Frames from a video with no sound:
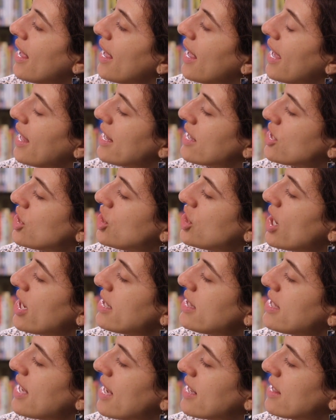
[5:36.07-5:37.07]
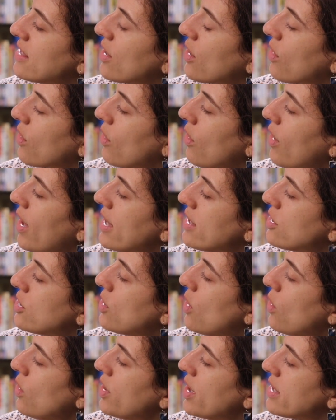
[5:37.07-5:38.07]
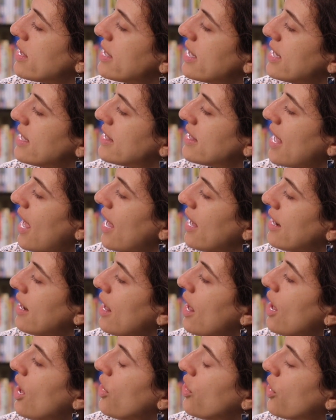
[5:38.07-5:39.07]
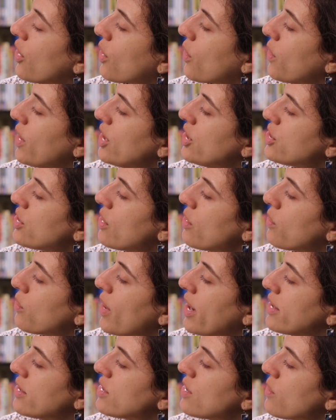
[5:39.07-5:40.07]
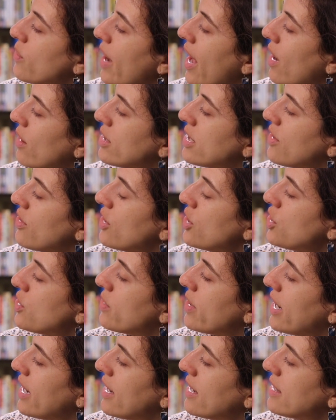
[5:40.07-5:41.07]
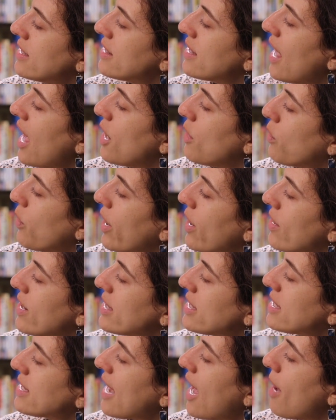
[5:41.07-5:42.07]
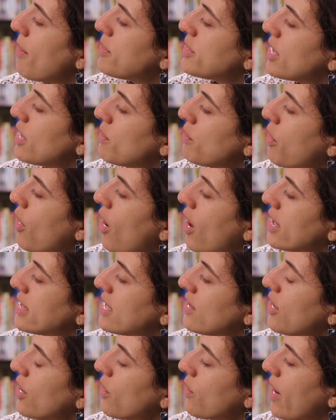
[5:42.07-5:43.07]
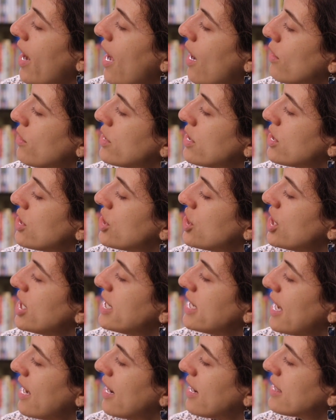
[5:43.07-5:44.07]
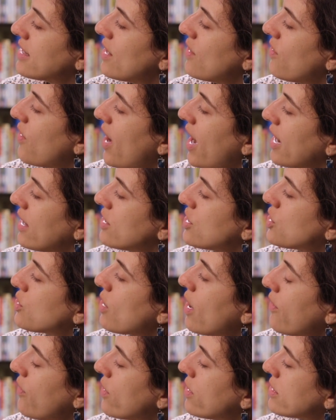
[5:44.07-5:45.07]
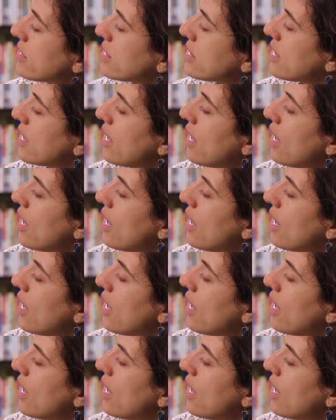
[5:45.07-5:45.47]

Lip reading: "It is just as the girl has told us," he said. "The creature runs around in the trees, and where it stops and paws at the ground, she digs and finds truffles.